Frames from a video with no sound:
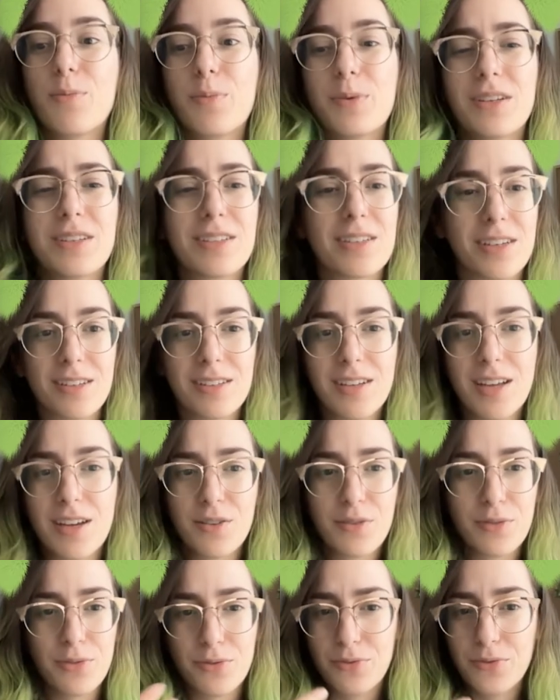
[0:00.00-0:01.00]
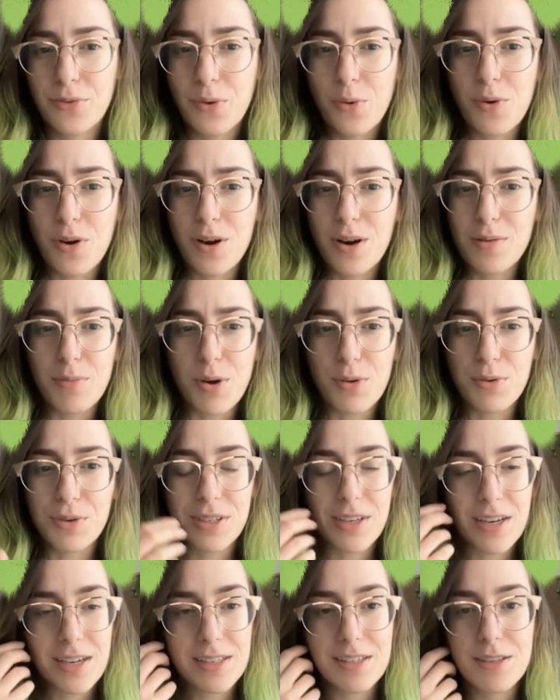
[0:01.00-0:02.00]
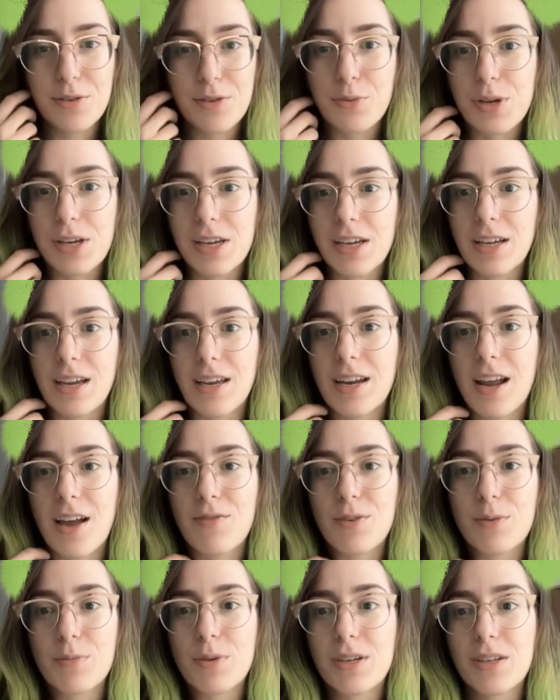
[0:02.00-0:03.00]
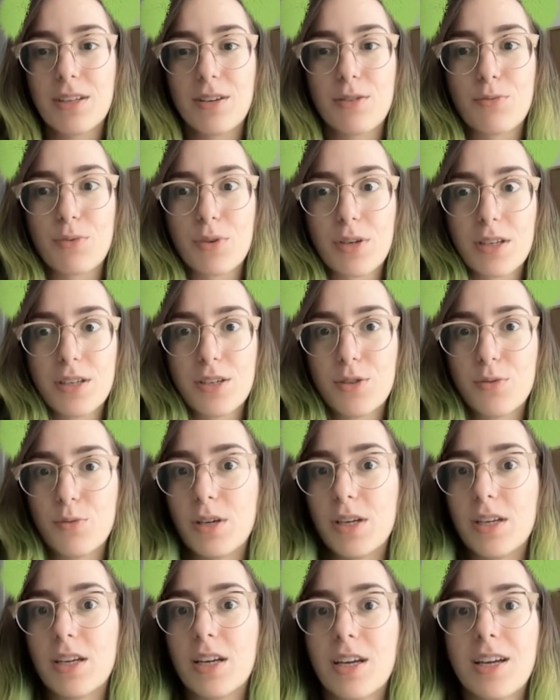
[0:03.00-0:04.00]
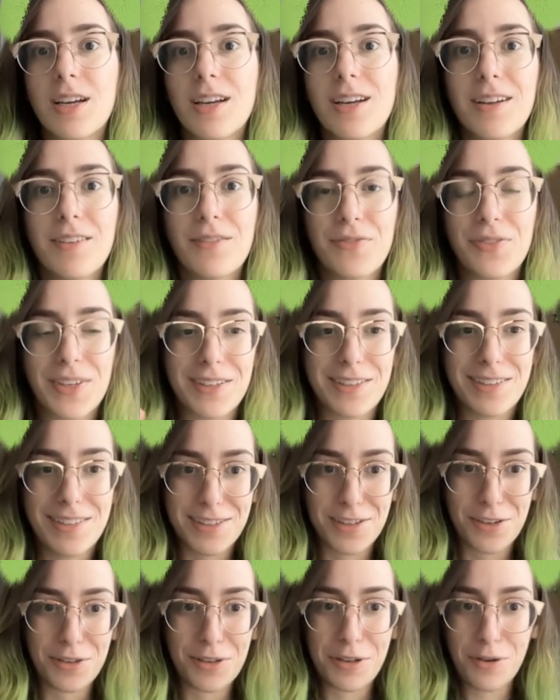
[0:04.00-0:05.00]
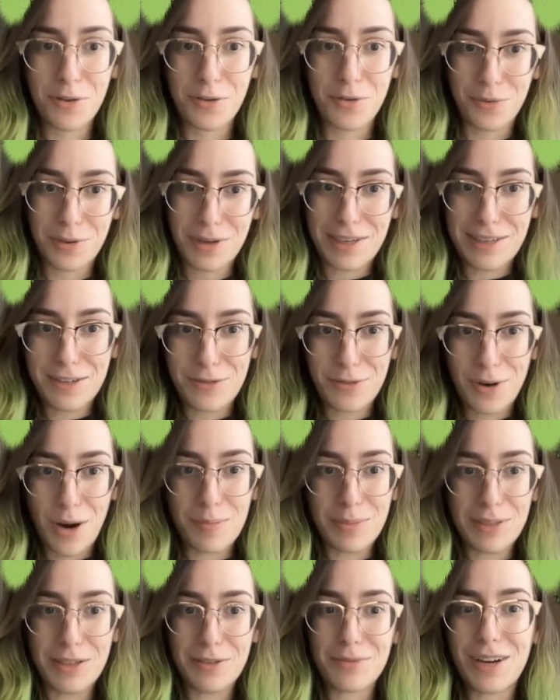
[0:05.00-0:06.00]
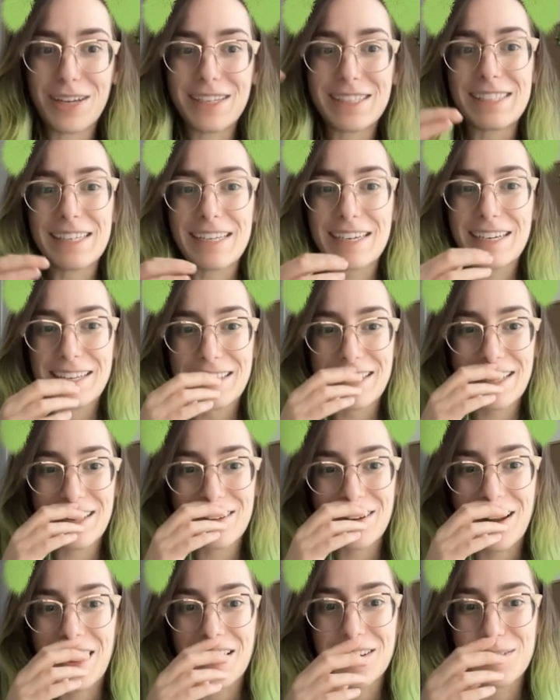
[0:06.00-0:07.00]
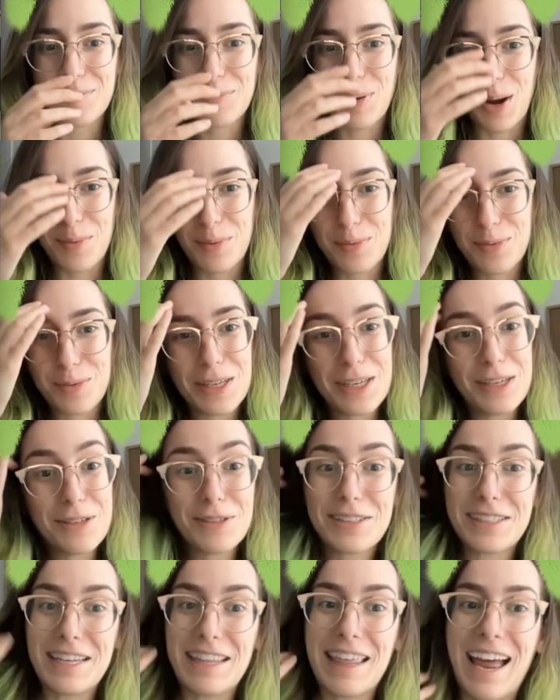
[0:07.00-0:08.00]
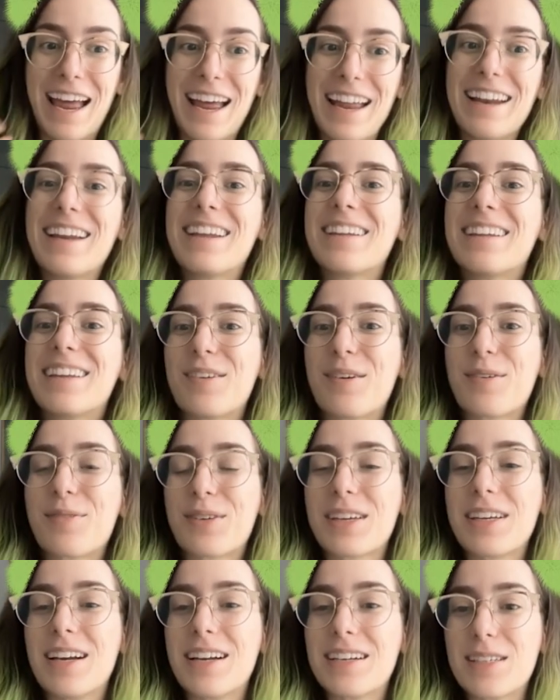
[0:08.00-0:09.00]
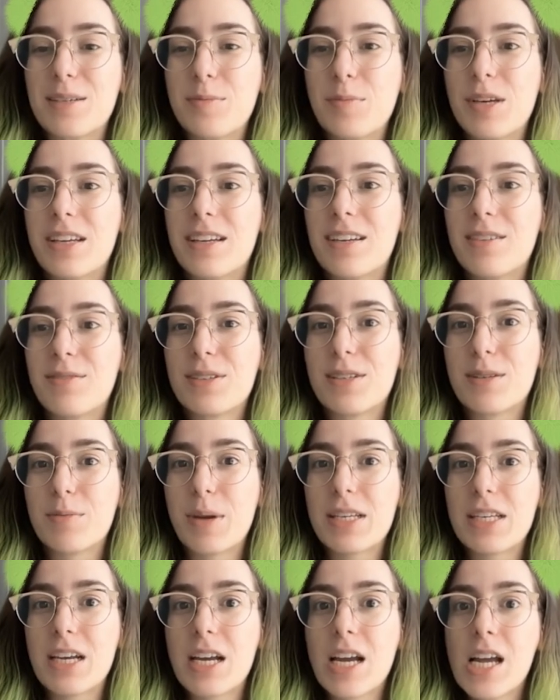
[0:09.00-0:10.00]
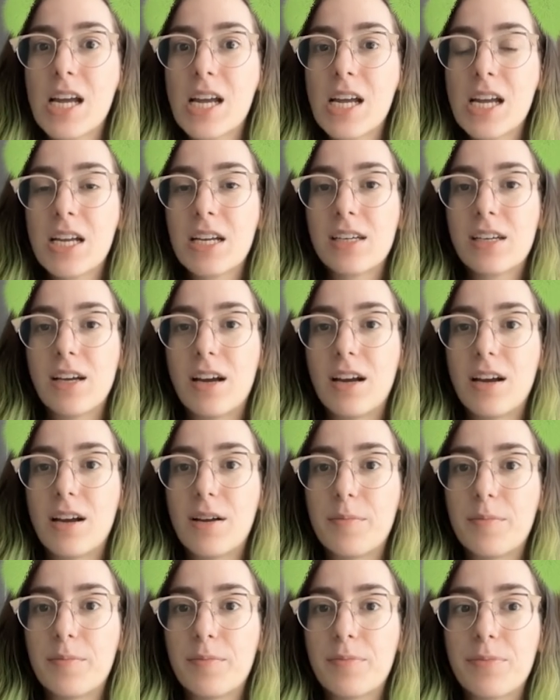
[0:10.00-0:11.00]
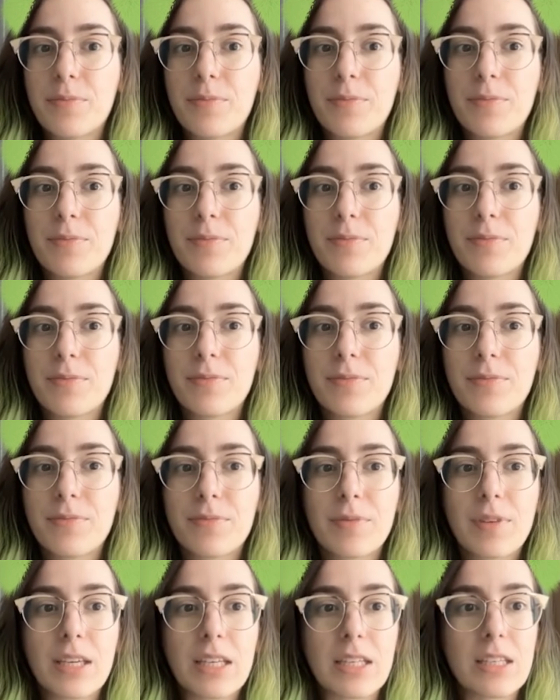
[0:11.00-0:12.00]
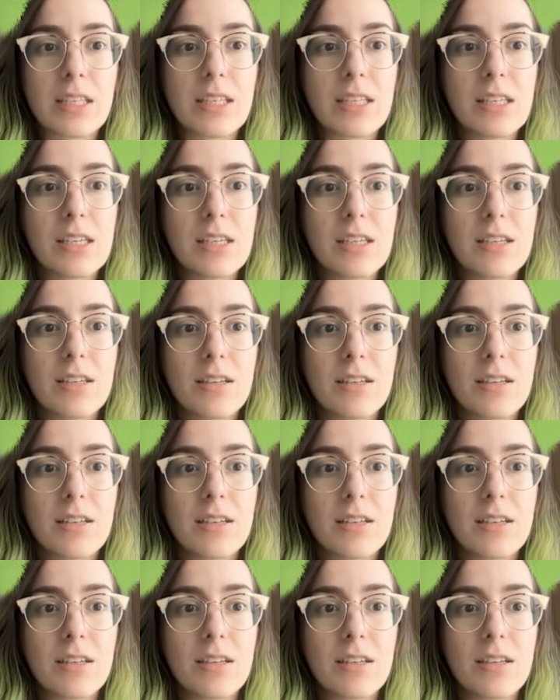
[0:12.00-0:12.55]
until like 4 most days of the week, and they're really sweet. This little green gremlin runs in, and they're not probably used to that, and they were really nice to me, and it was amazing. Let's see.